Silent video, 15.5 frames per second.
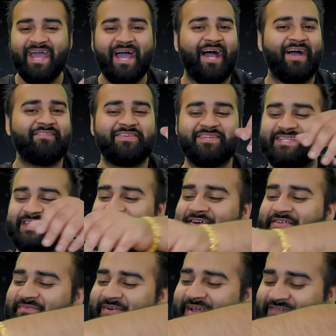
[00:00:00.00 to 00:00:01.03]
I've just
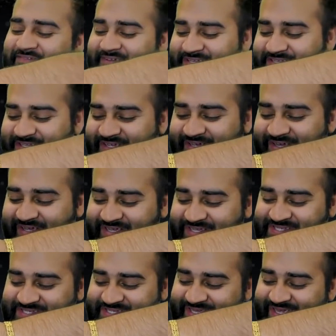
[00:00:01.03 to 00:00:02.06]
killed my Invictor,
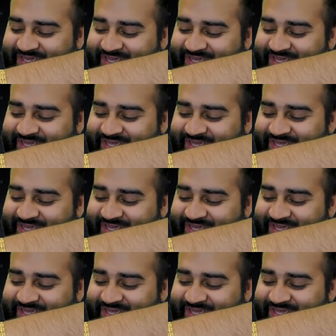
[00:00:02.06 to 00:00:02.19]
guys.